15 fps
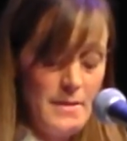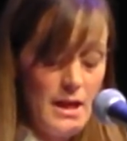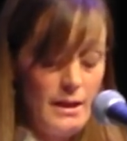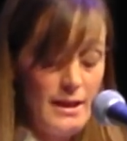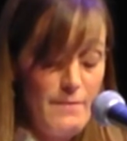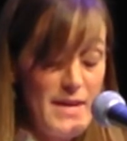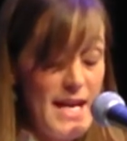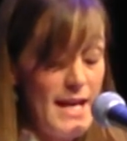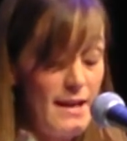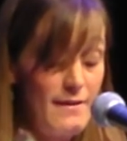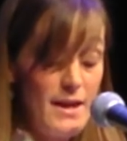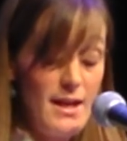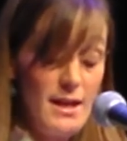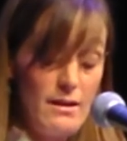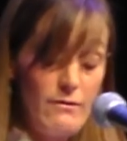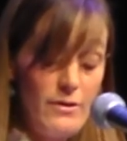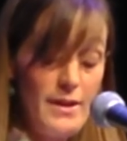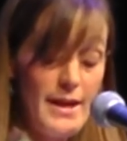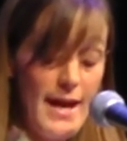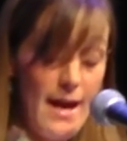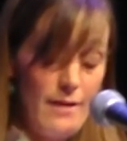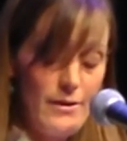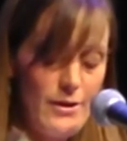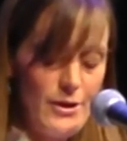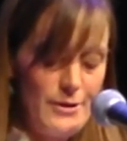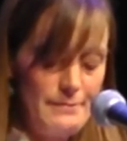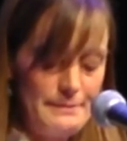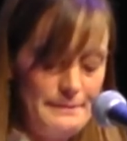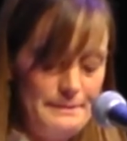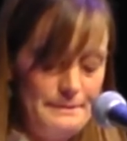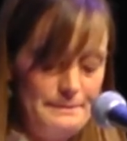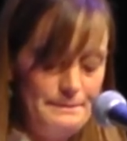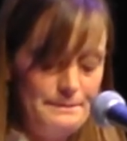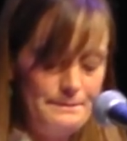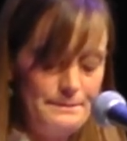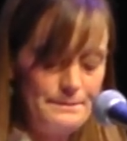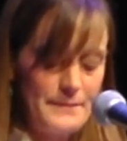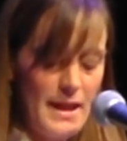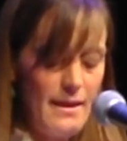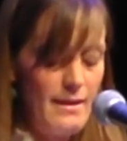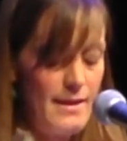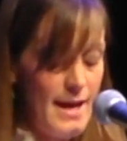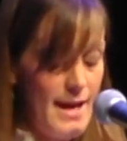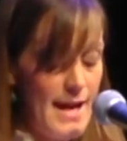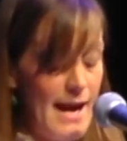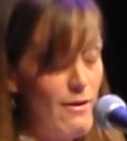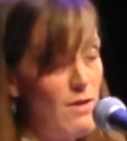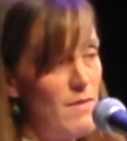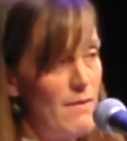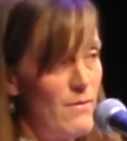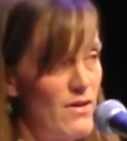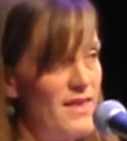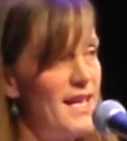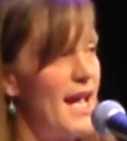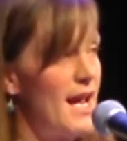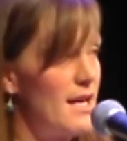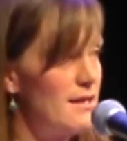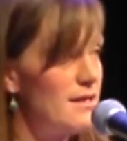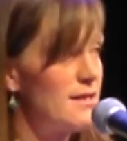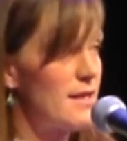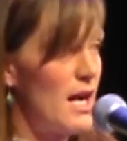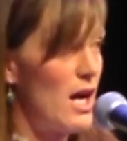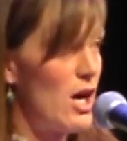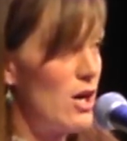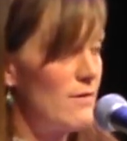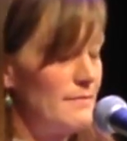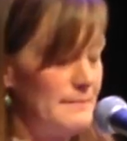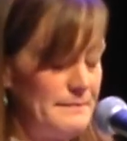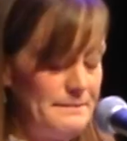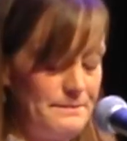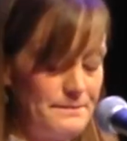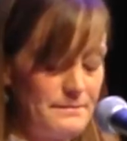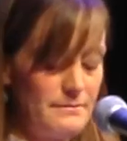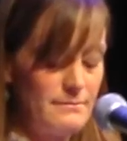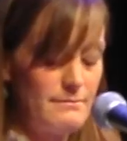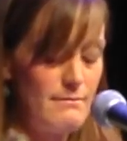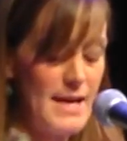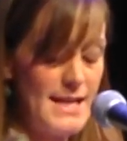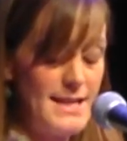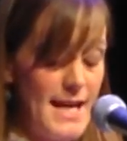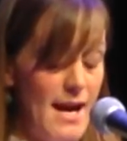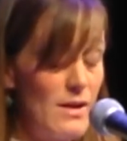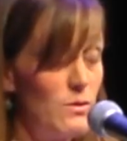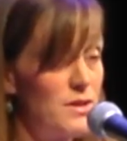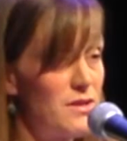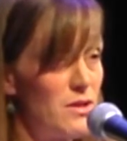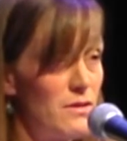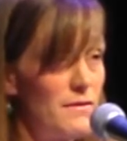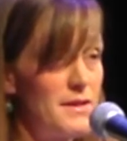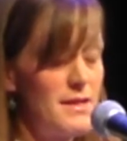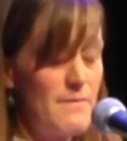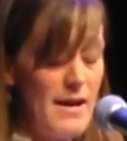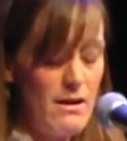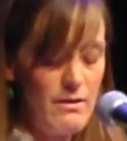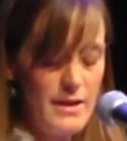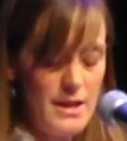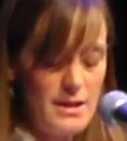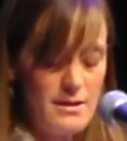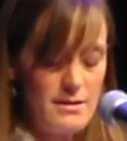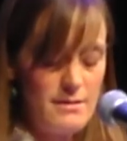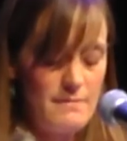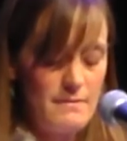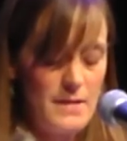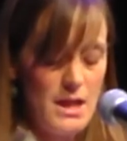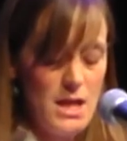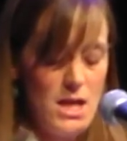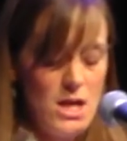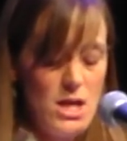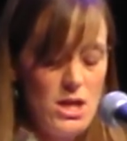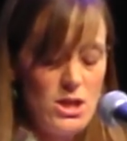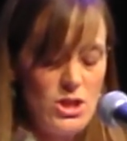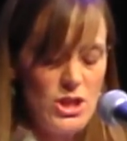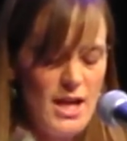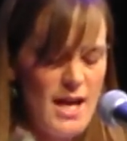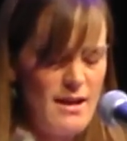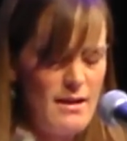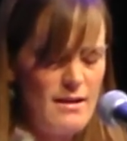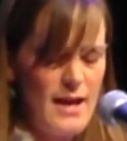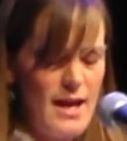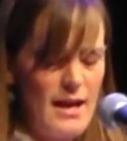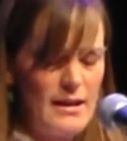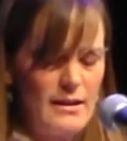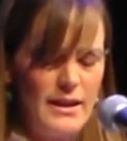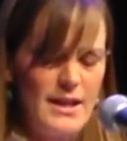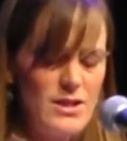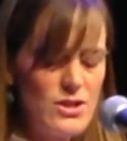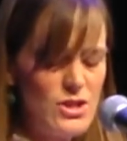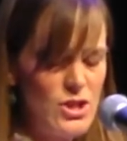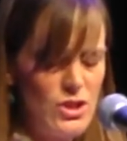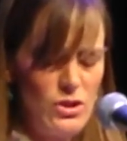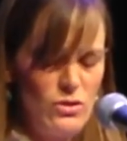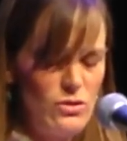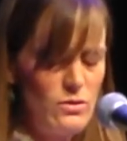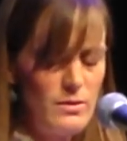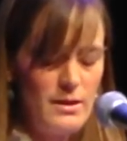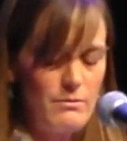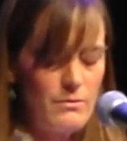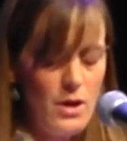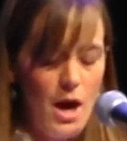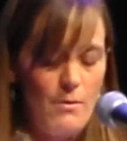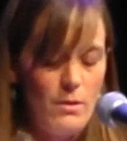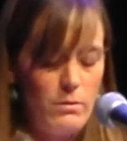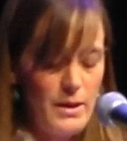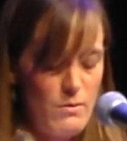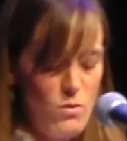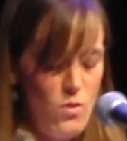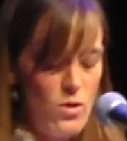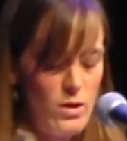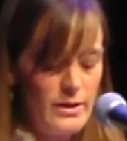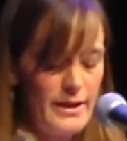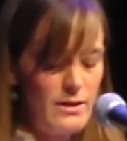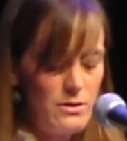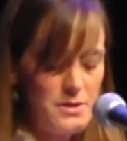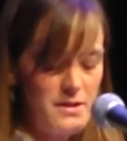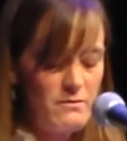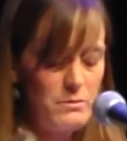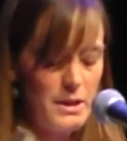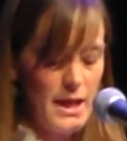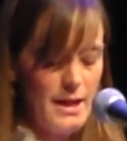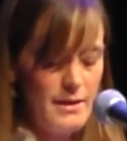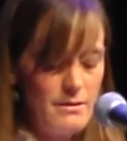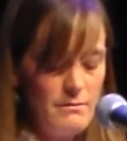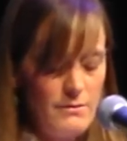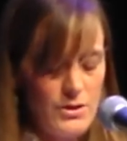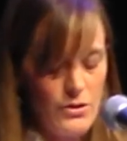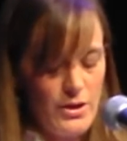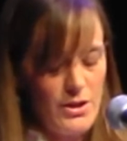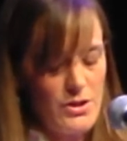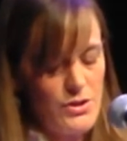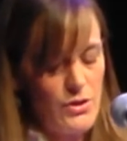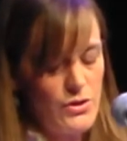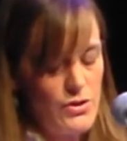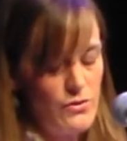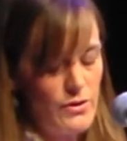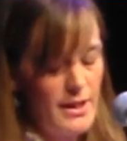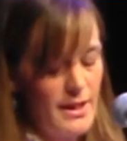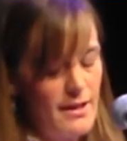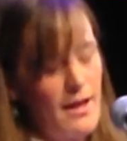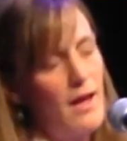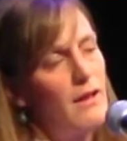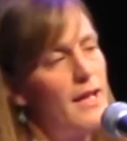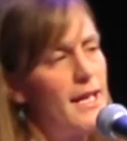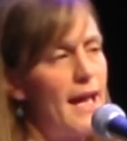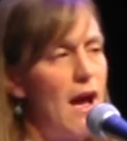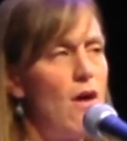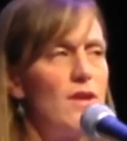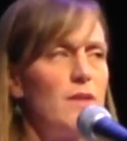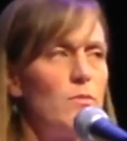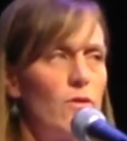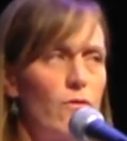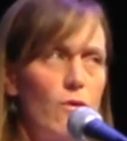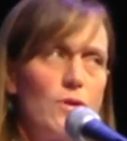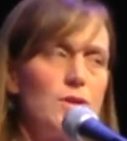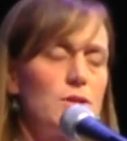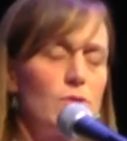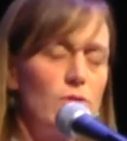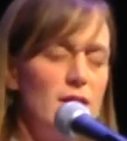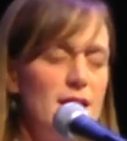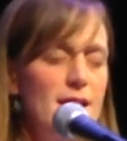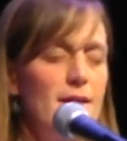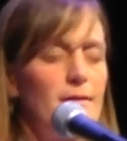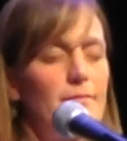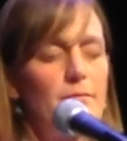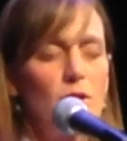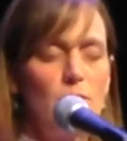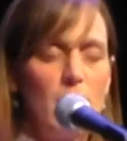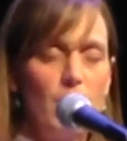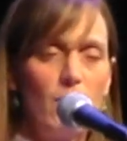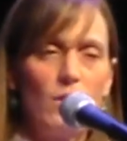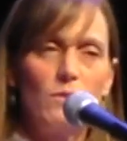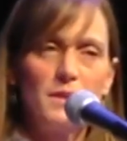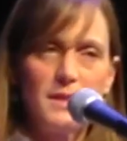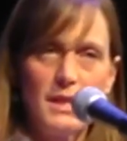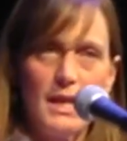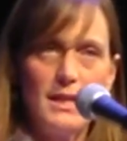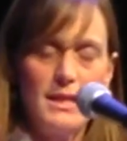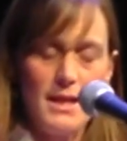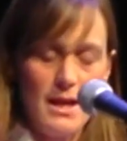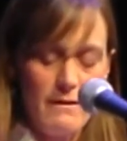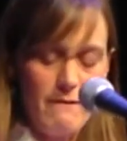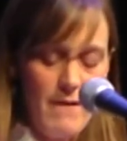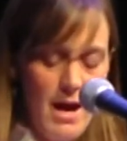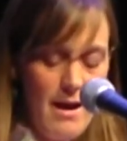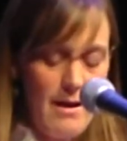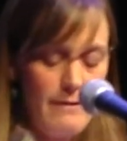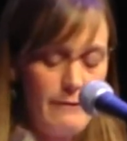eliminating the need for the catheter. Then I remember the AIDS scare. My dad was nervous about this. She had at least 2, probably more liters of blood during surgery in LA County before screening. Remember, it was 1985.